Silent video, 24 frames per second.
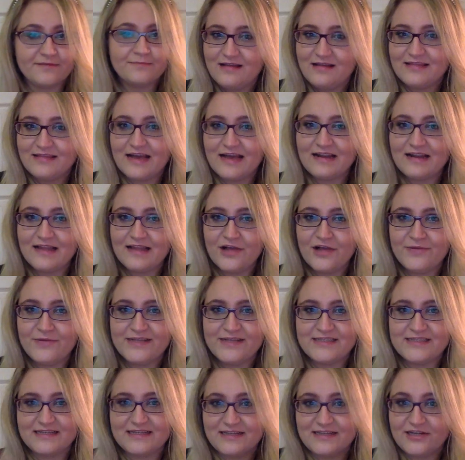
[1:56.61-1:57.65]
That allowed me
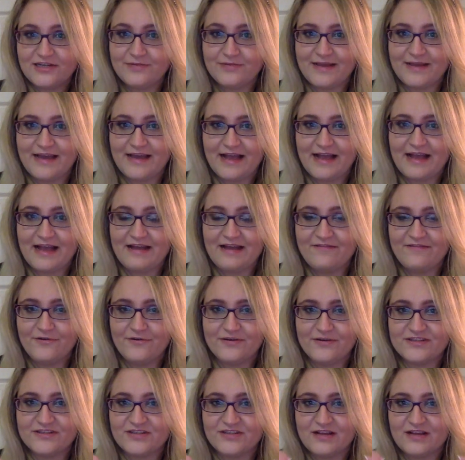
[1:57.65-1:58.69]
to clear my head and
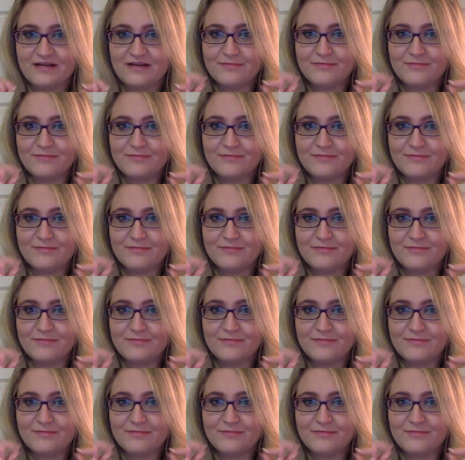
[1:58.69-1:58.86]
focus on